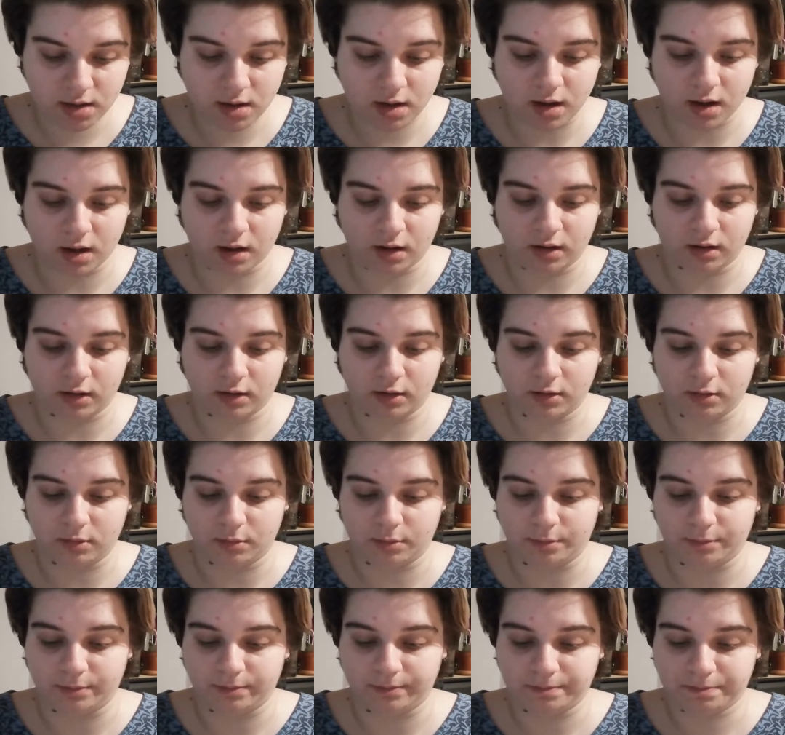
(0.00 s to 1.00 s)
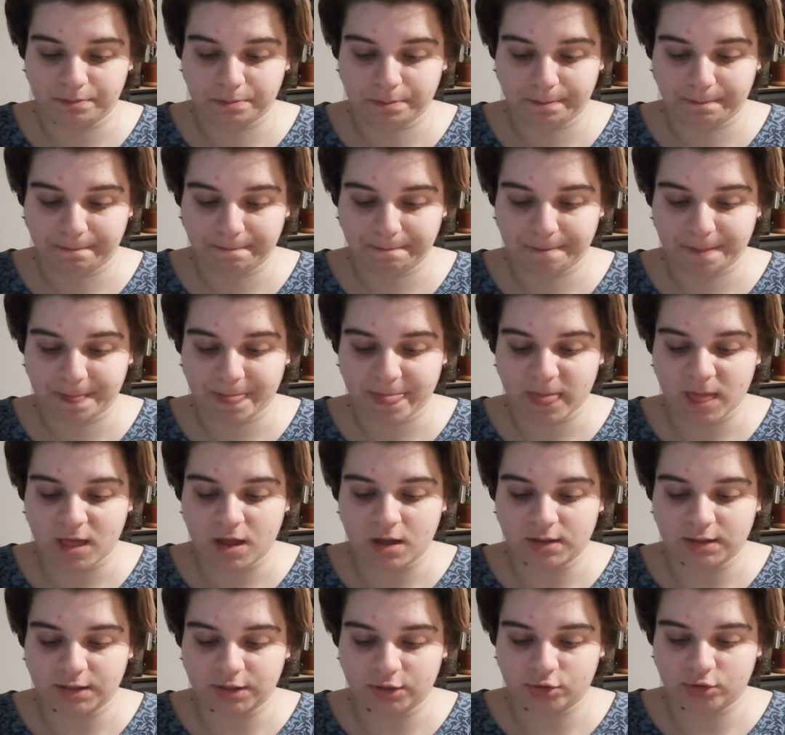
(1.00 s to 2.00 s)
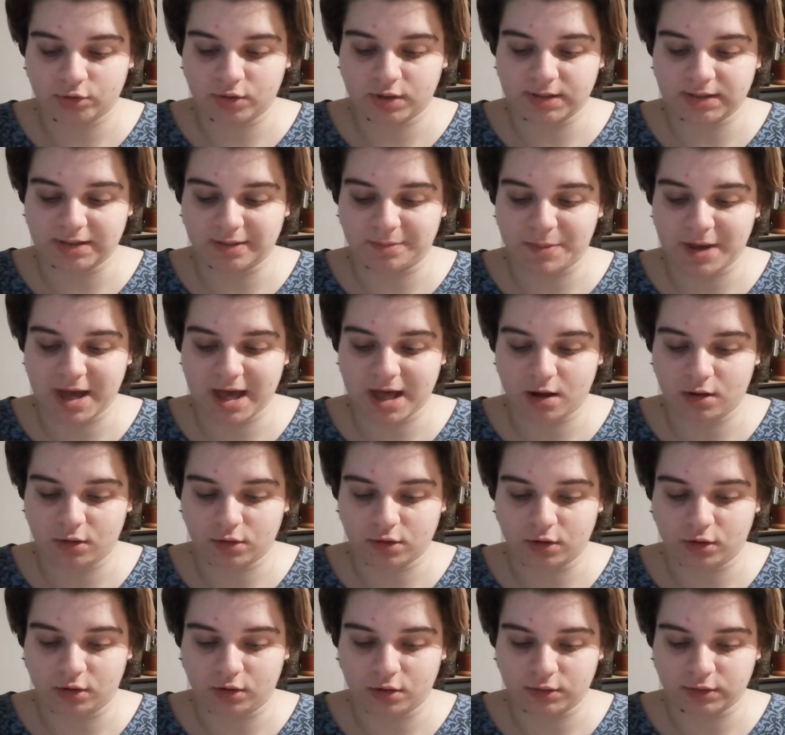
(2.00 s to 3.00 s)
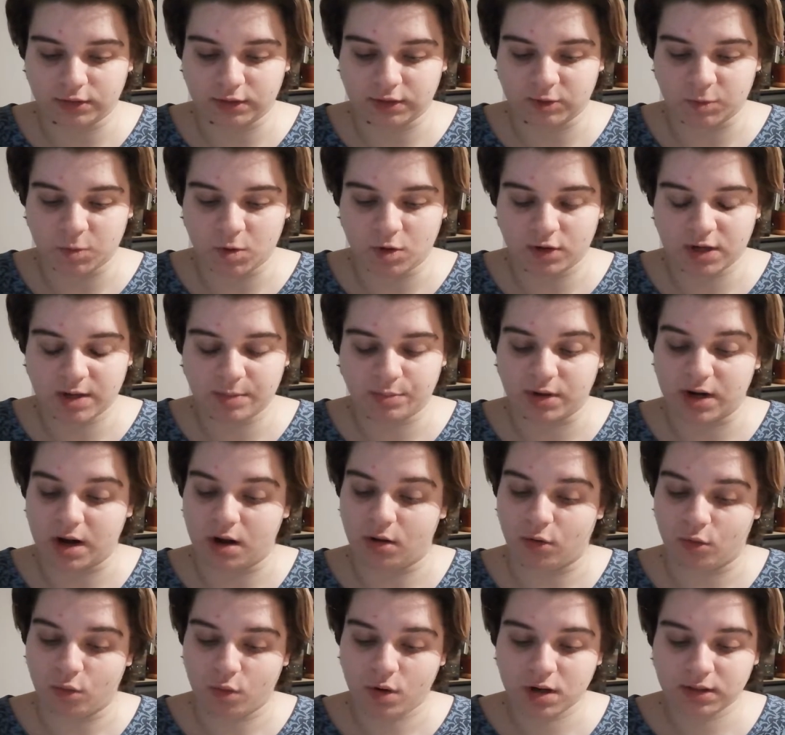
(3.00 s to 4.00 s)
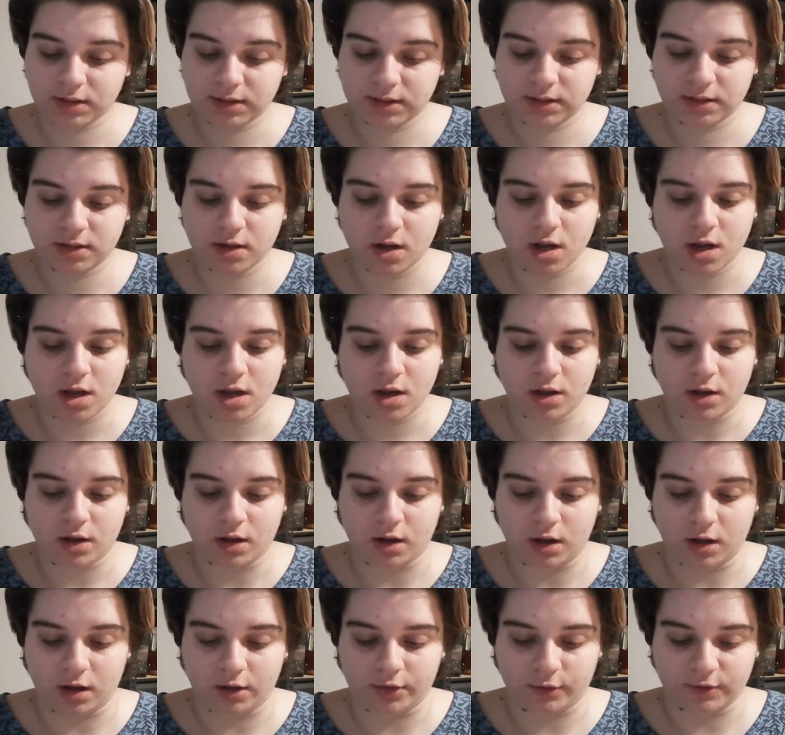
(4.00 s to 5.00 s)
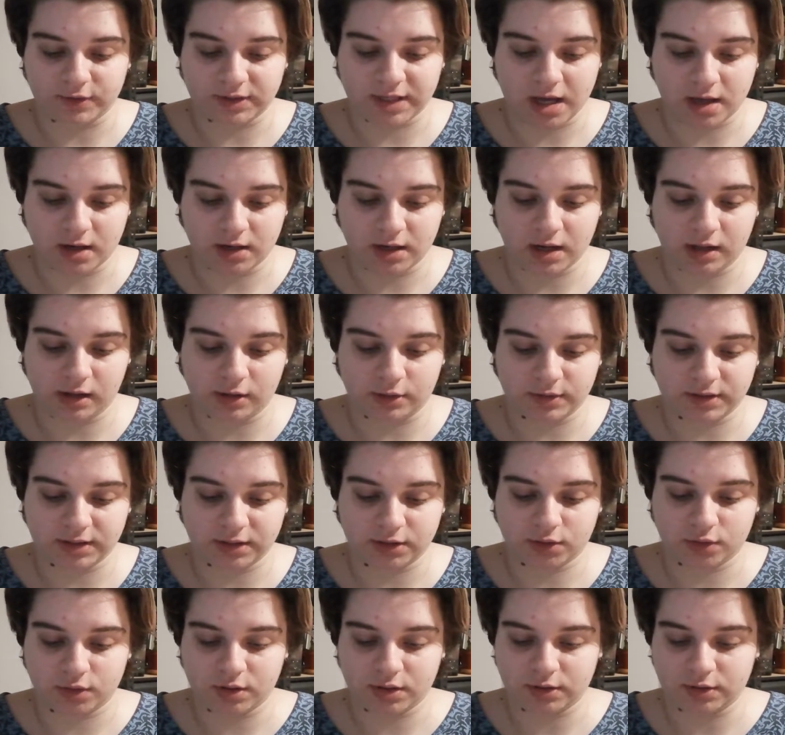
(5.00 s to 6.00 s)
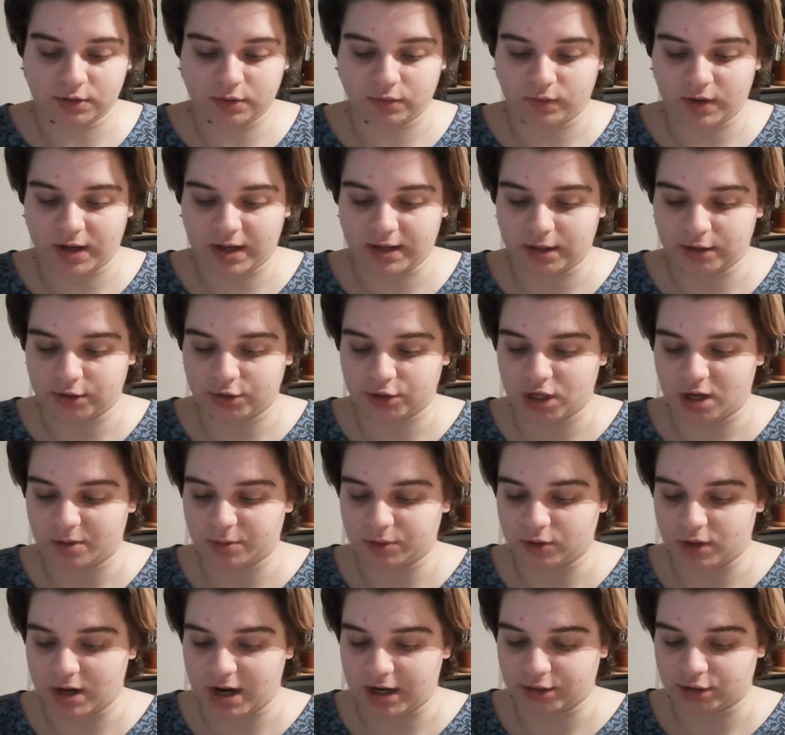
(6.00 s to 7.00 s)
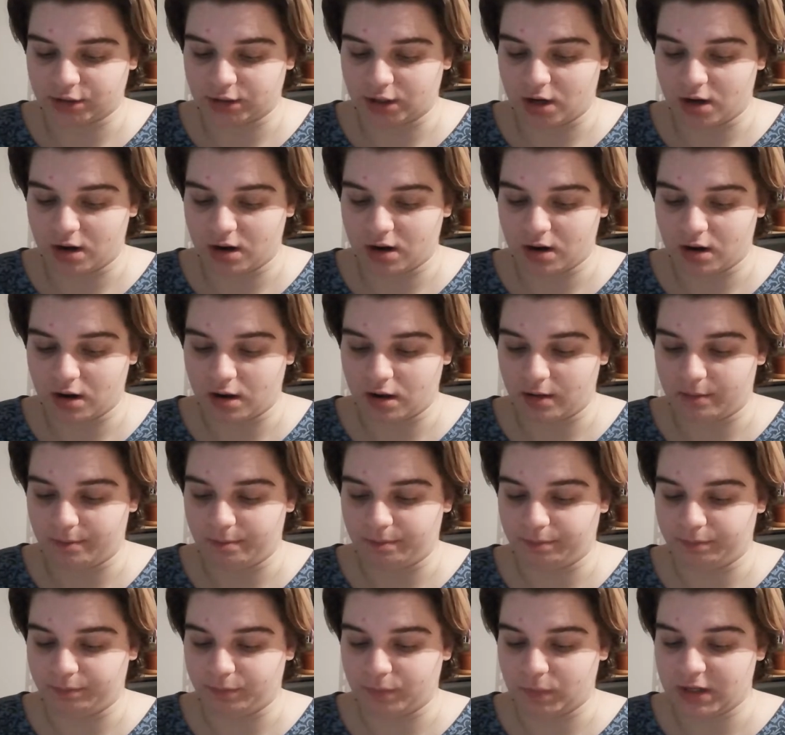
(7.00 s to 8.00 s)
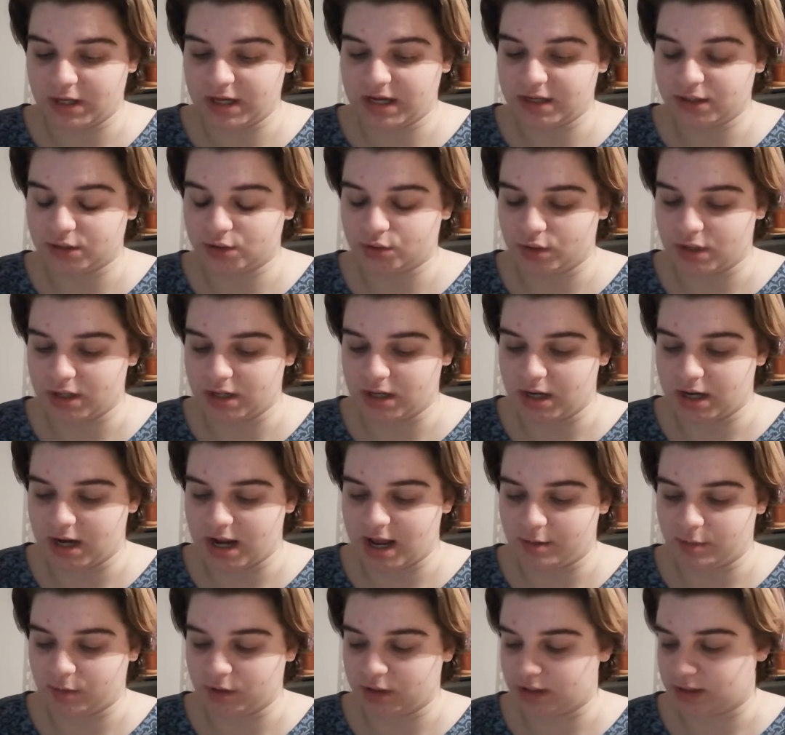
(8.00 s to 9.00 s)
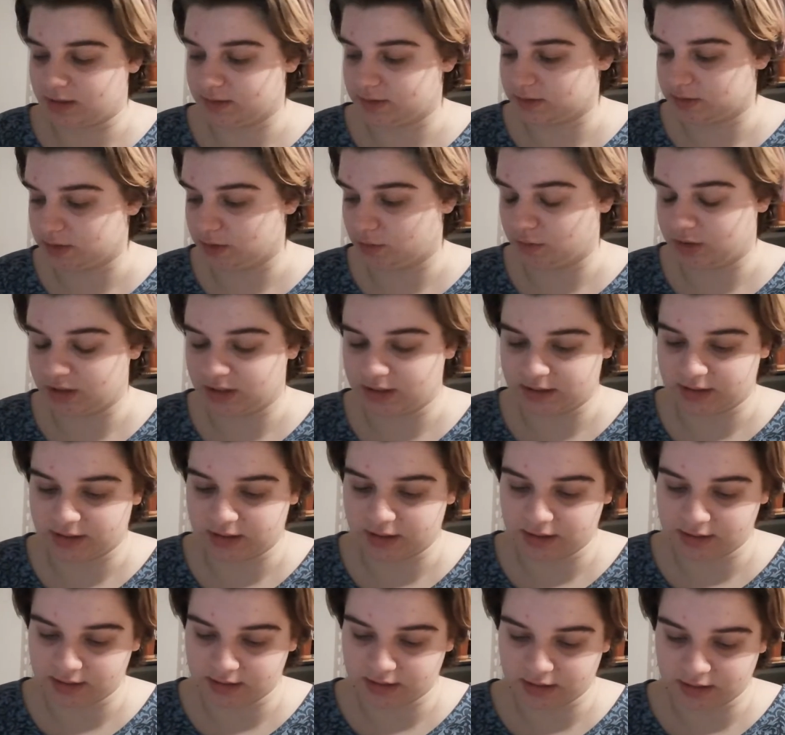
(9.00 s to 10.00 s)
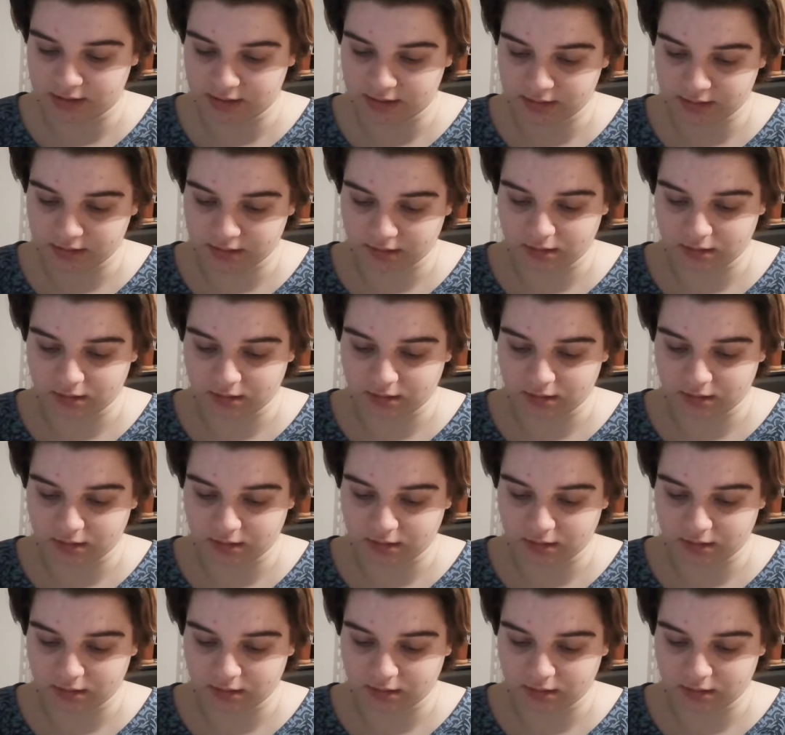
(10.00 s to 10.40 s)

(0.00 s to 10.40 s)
Citrine is a pale gold to smoky brown quartz. Those candy yellow citrines you find at shops are actually heat-treated amethyst, so this isn't